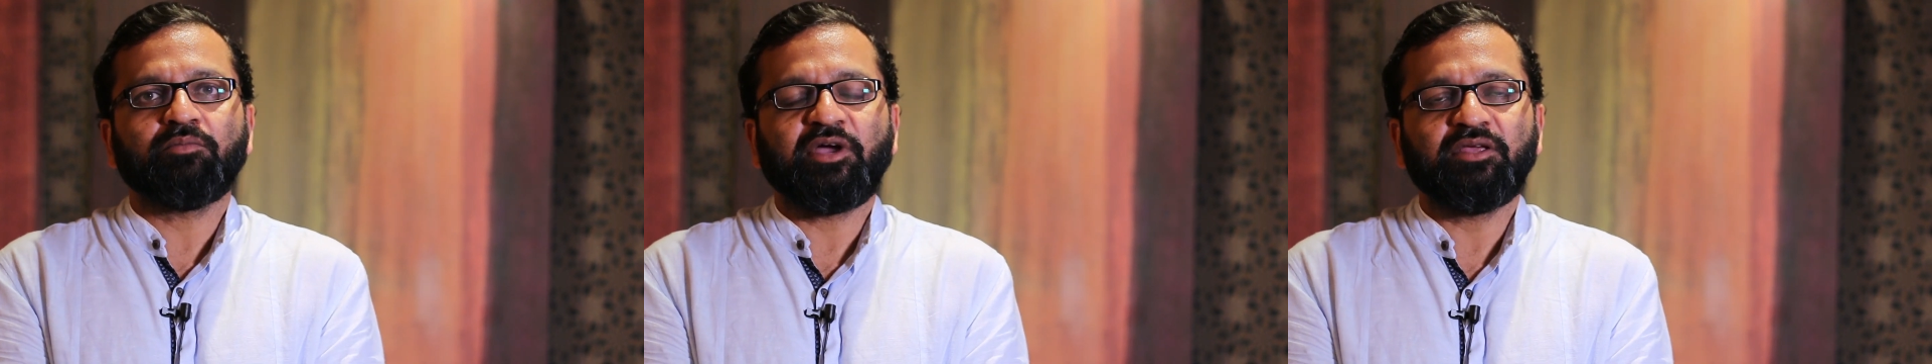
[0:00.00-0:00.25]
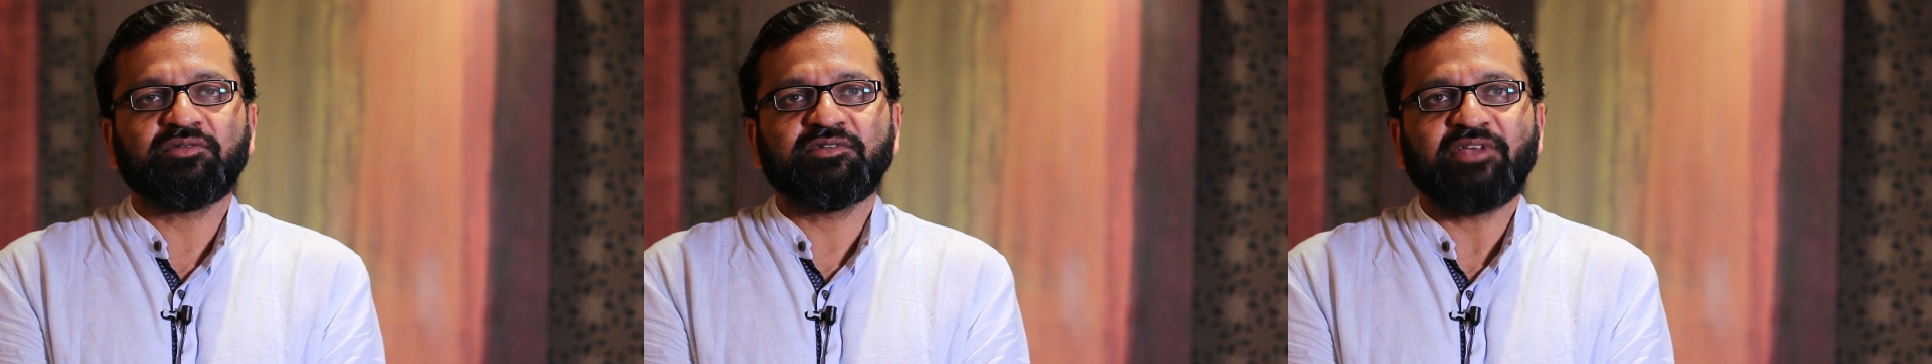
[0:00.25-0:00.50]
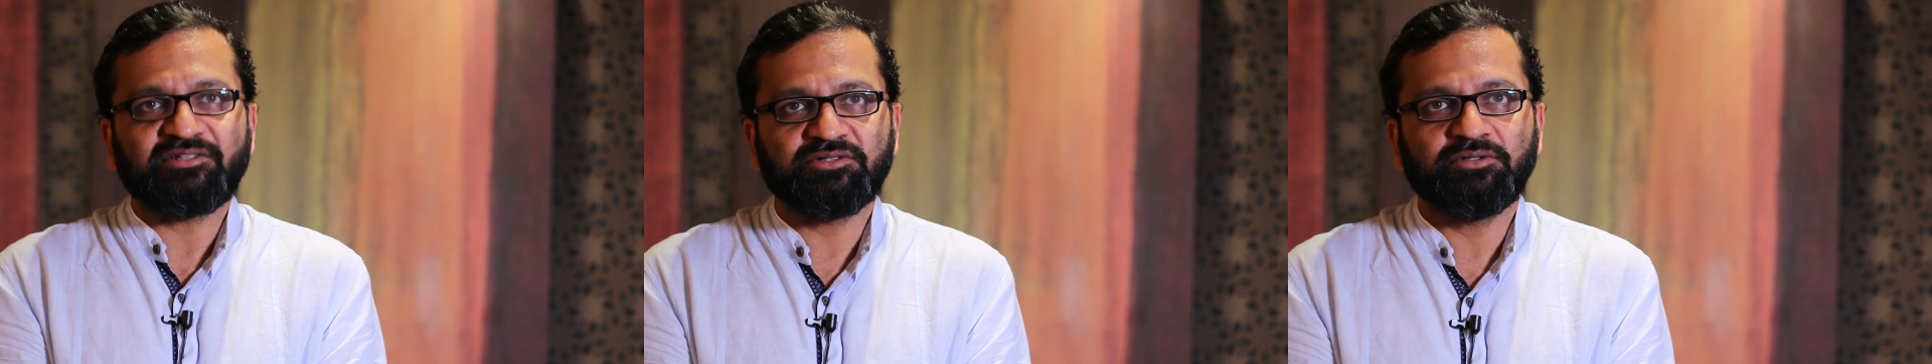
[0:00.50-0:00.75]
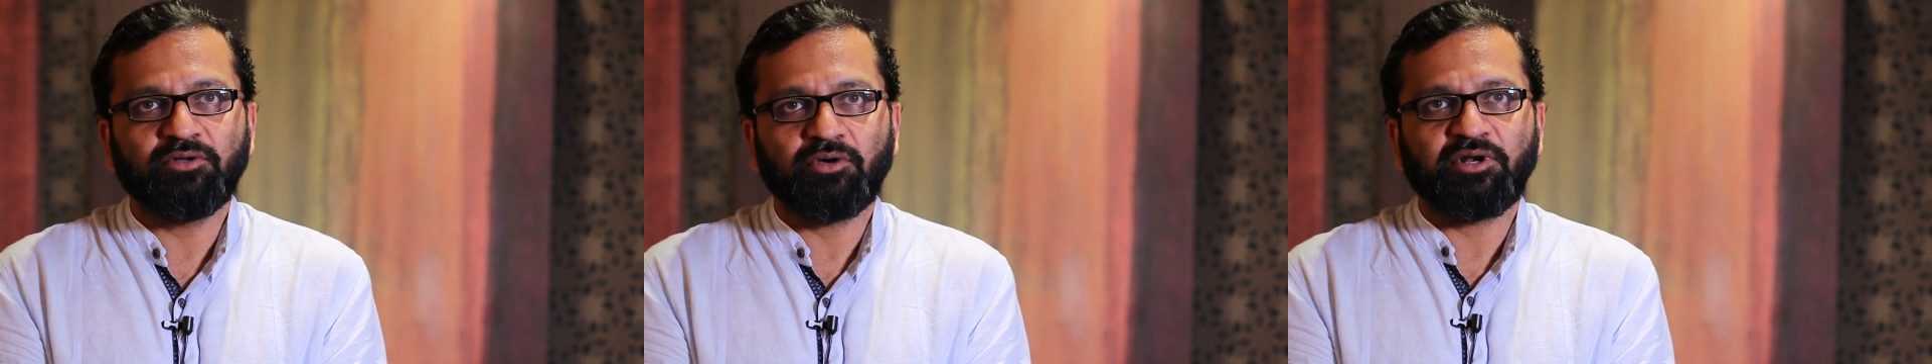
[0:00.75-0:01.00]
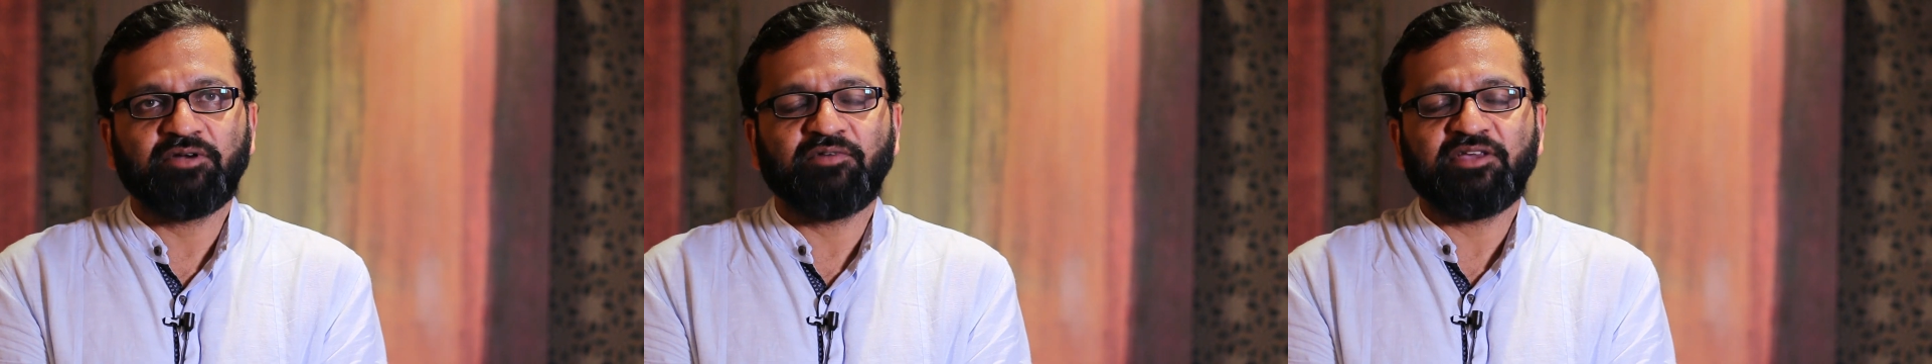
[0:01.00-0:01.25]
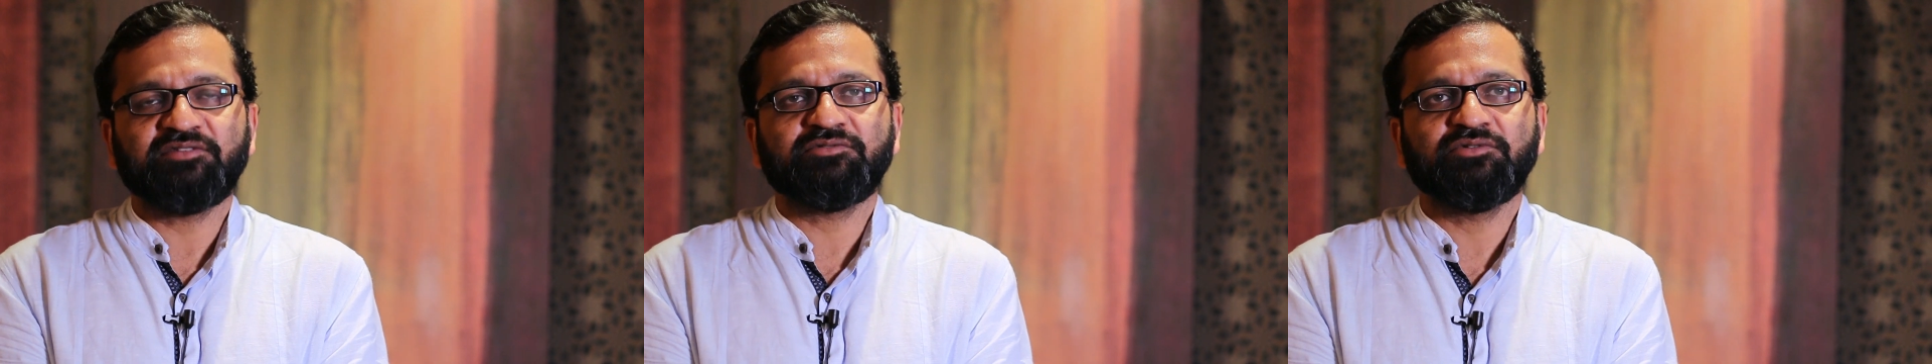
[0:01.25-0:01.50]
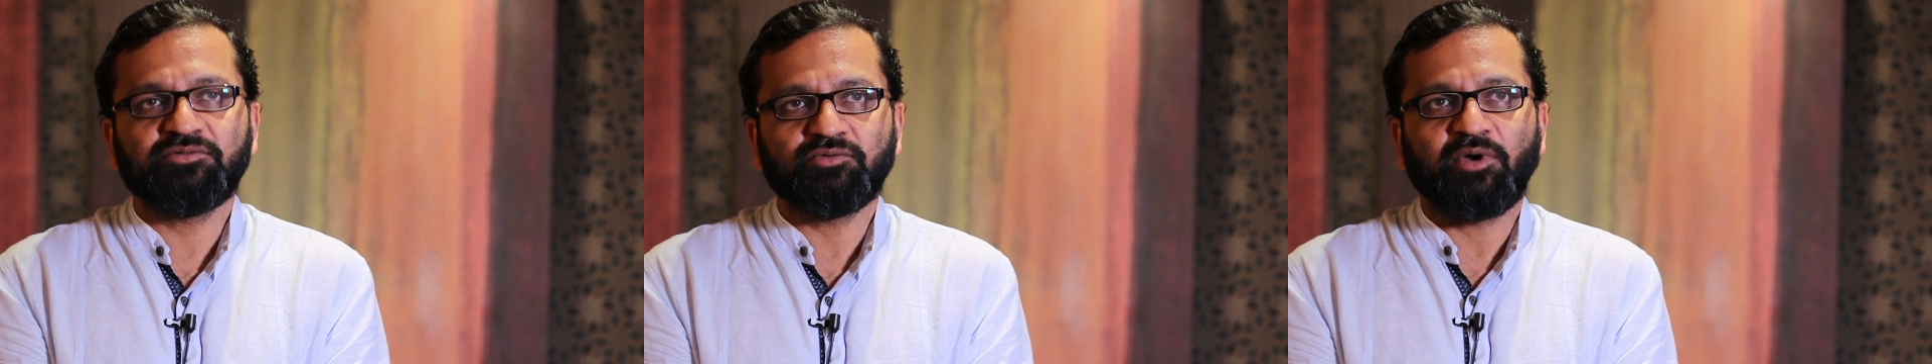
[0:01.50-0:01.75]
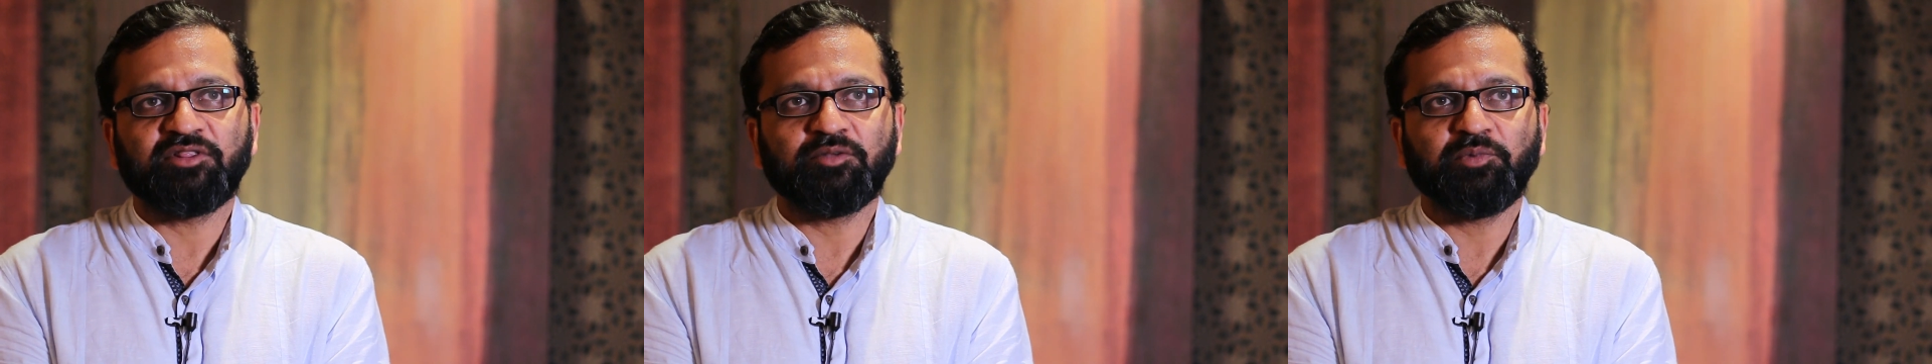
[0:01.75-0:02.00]
my suggestion or advice
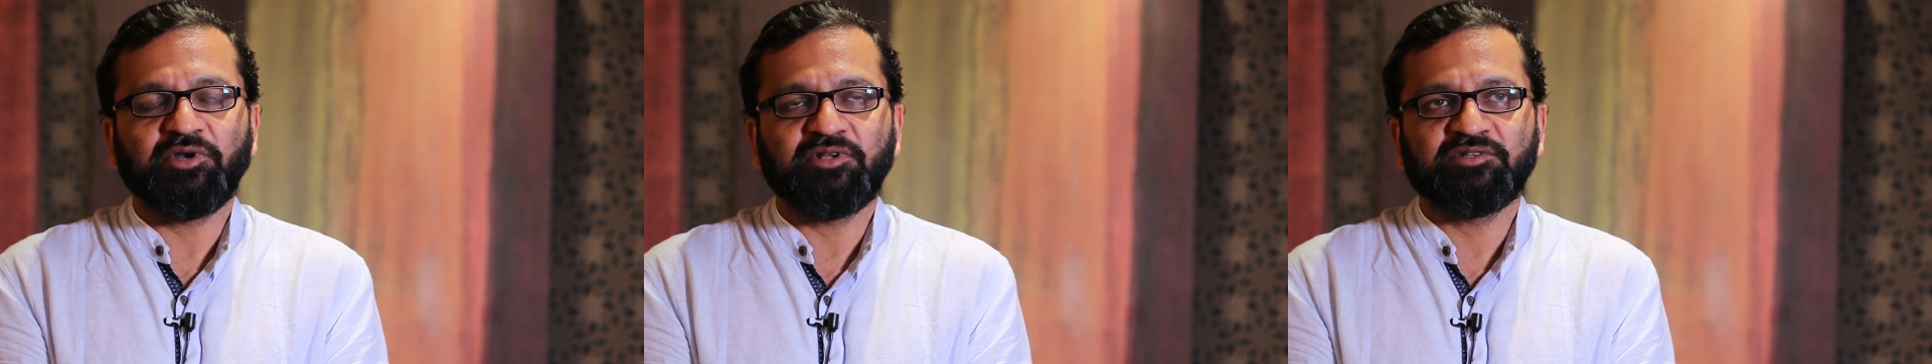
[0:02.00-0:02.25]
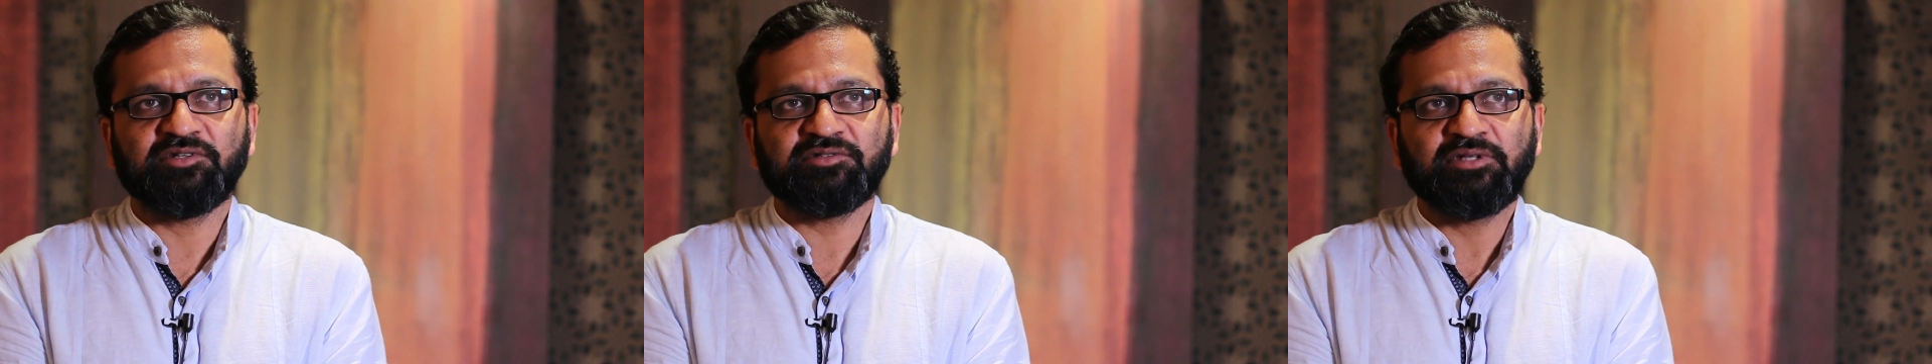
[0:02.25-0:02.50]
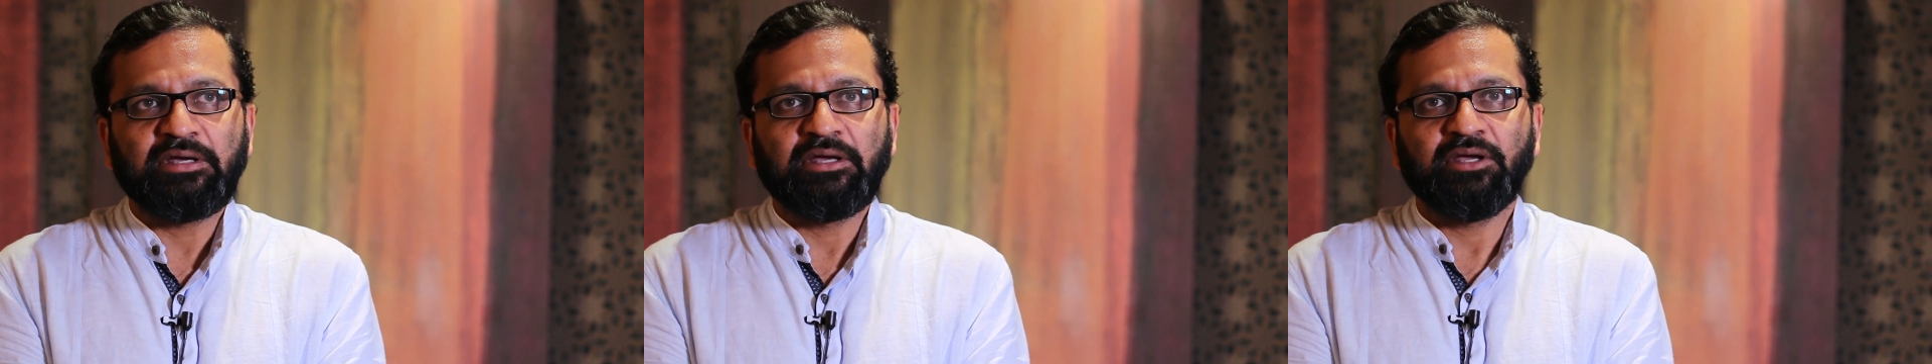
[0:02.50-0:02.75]
to entrepreneurs is,